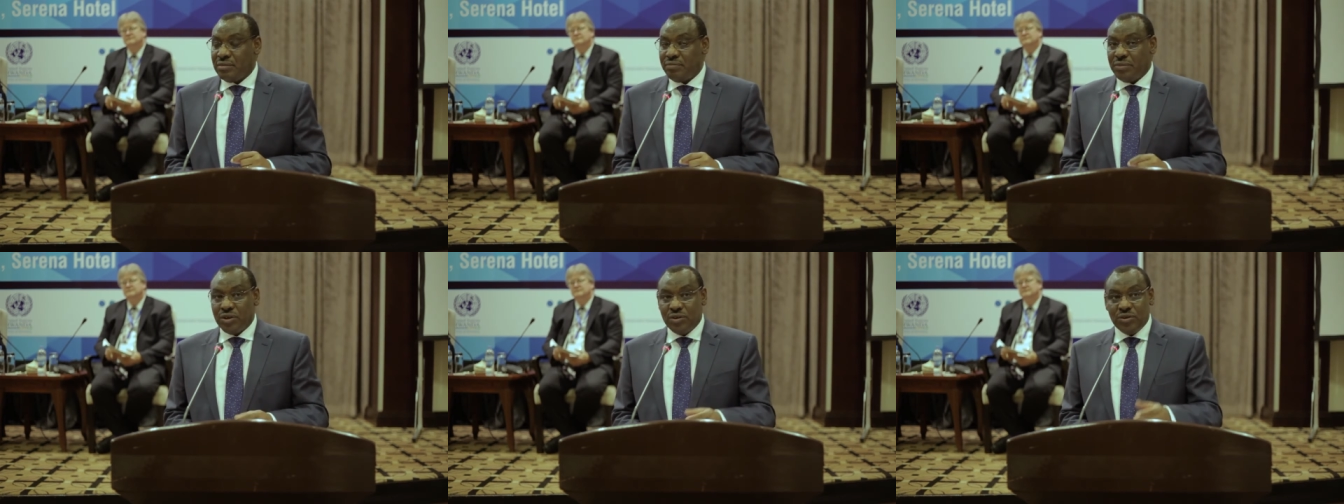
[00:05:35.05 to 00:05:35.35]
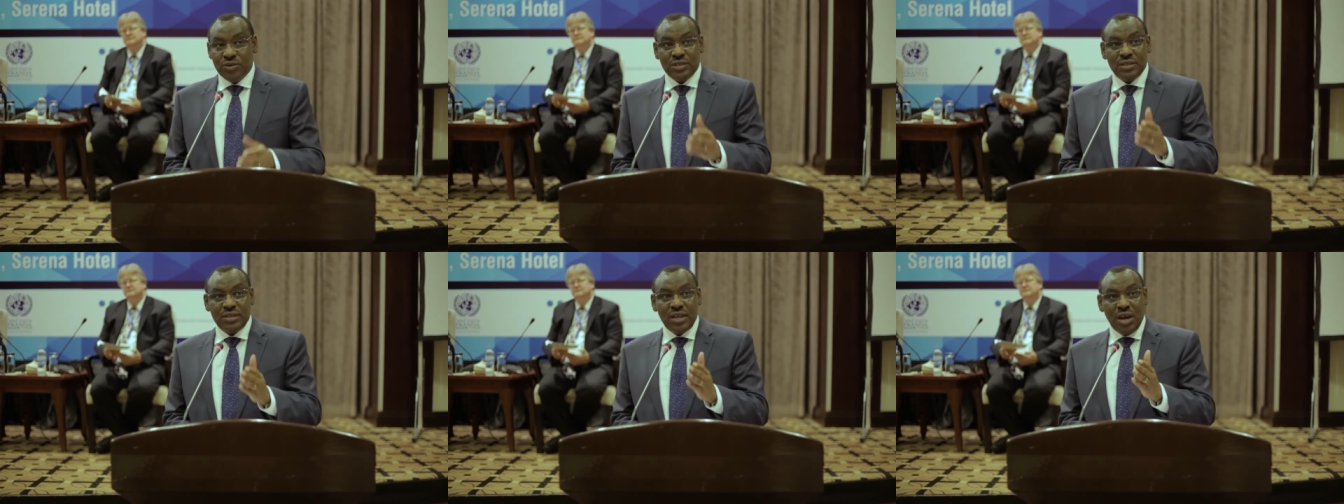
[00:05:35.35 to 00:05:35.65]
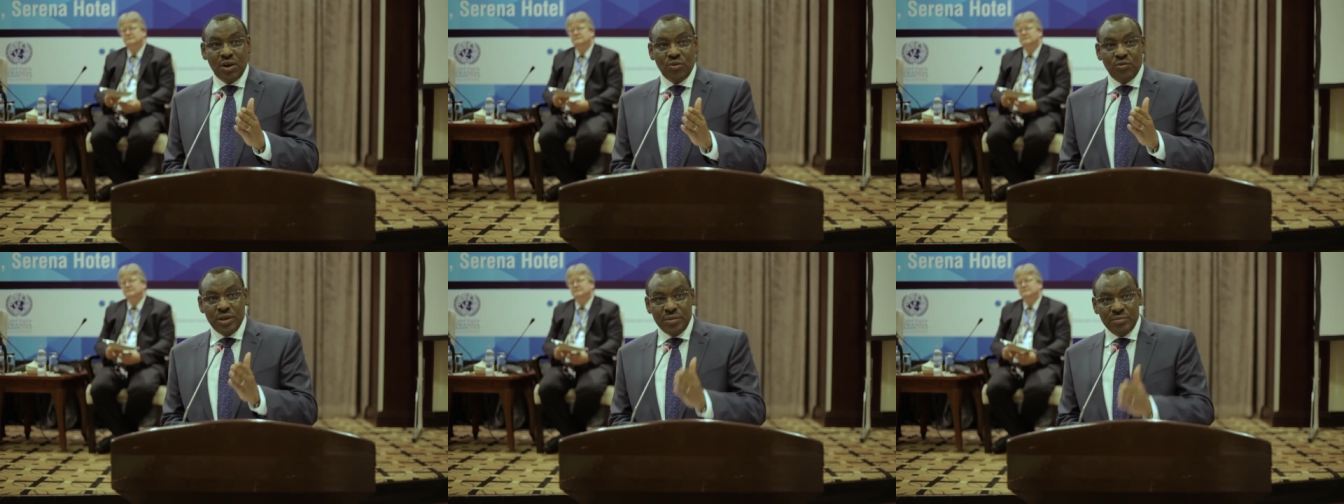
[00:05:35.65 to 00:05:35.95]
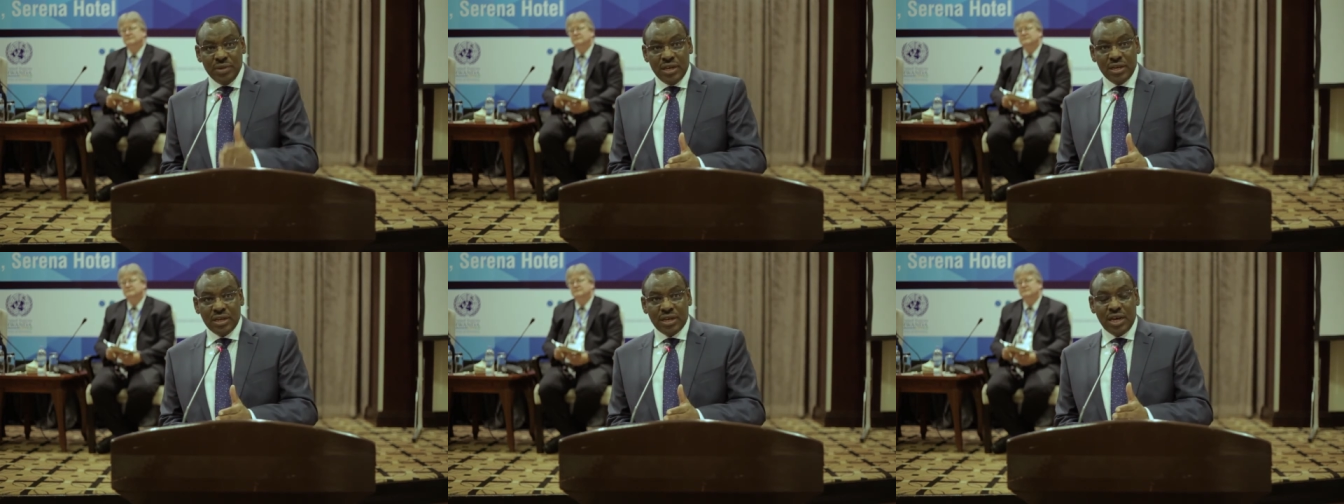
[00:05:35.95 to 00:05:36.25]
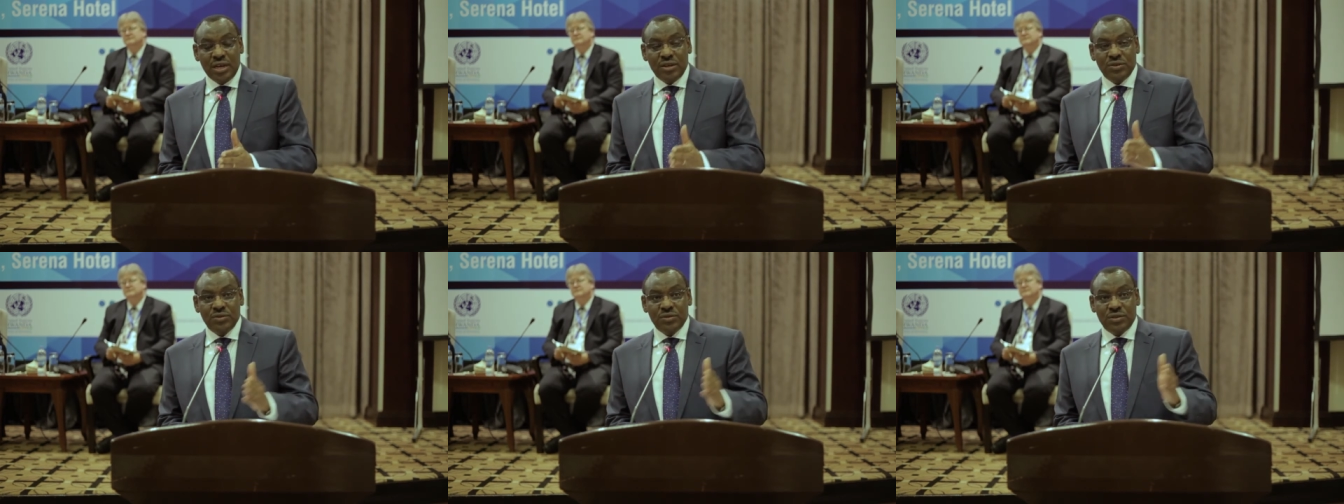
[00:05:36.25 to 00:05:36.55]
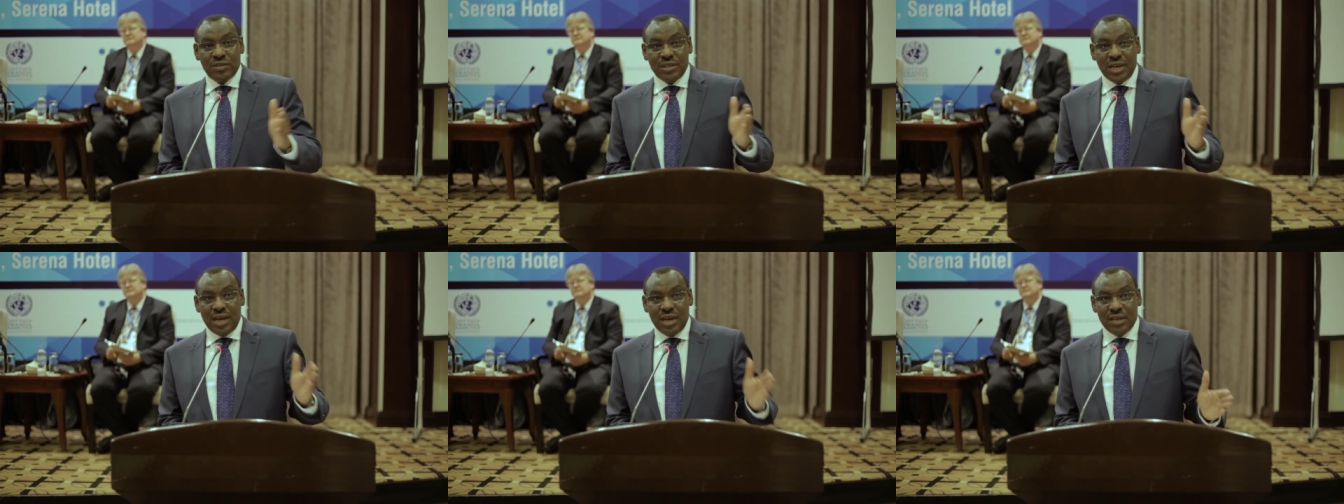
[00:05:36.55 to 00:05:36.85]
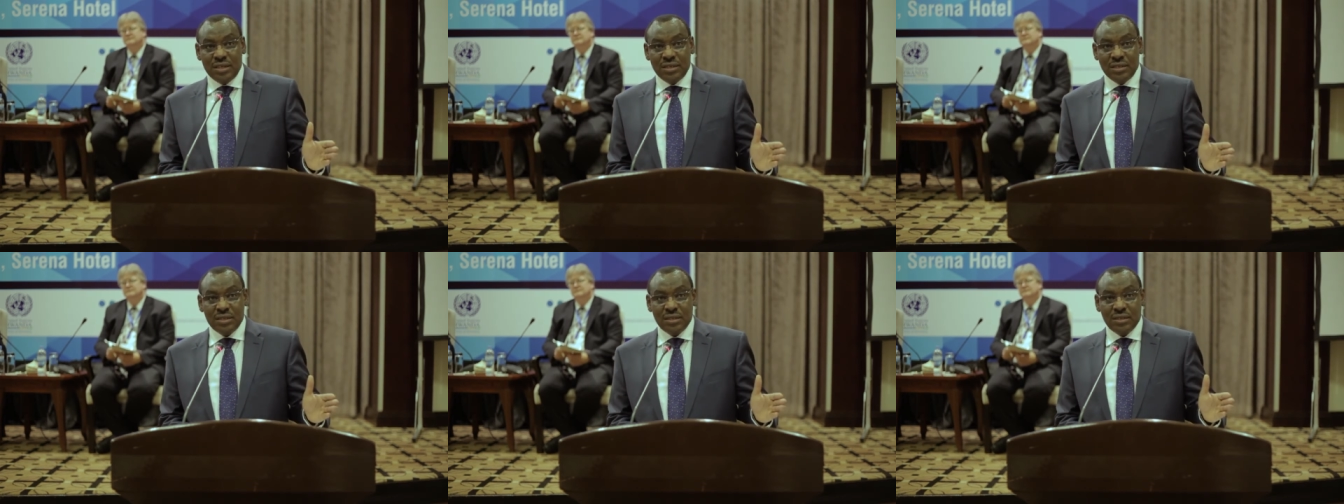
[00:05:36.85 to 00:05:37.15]
Because now women can use
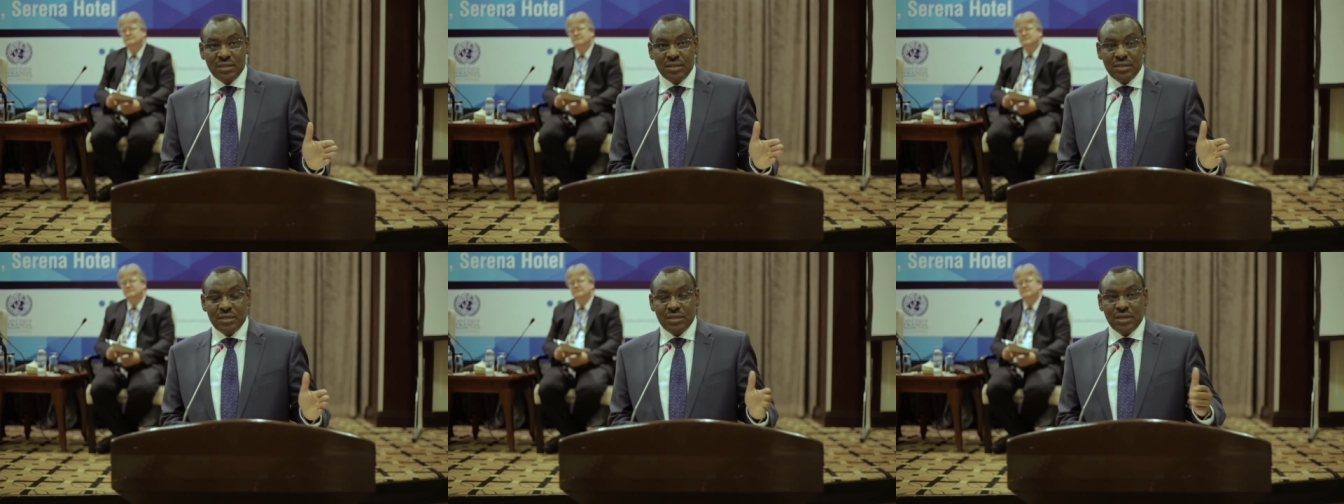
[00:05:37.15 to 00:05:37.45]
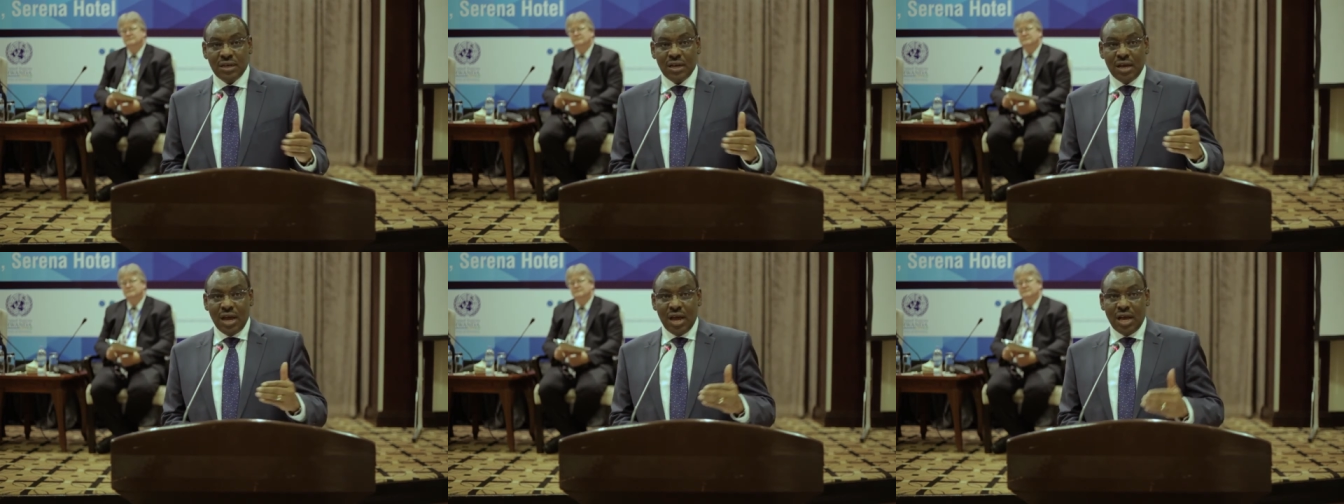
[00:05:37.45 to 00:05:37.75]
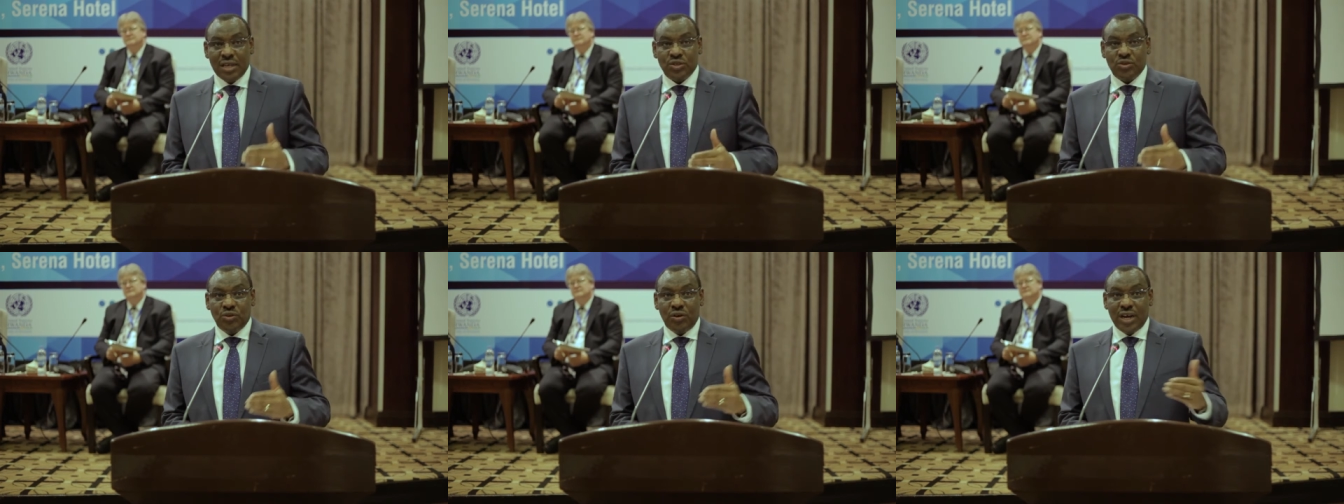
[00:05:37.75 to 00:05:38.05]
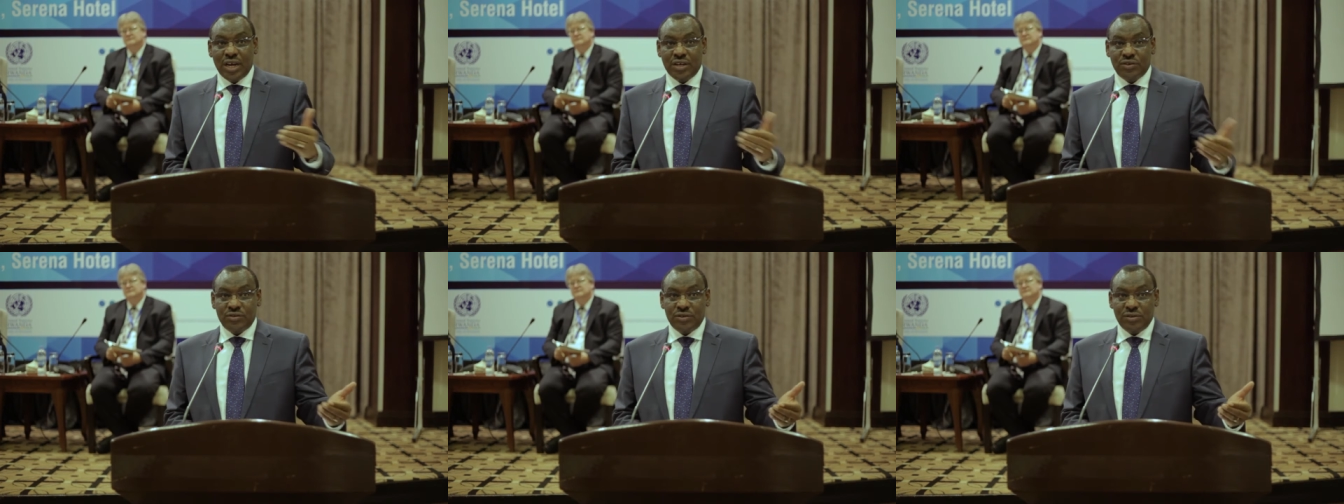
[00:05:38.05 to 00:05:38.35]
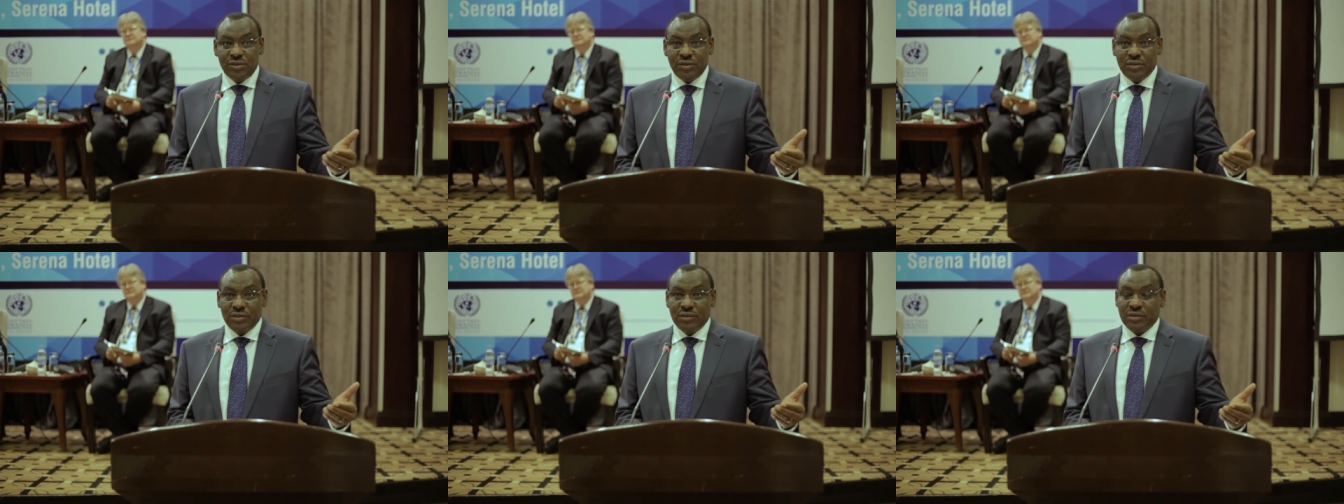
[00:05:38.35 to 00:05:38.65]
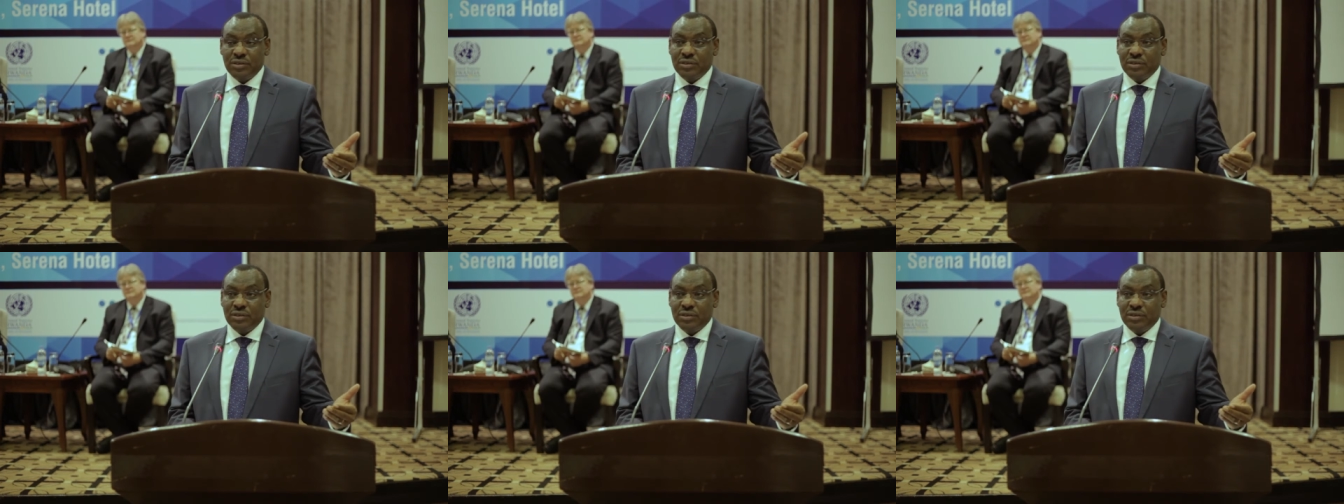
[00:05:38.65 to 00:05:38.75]
land as collateral,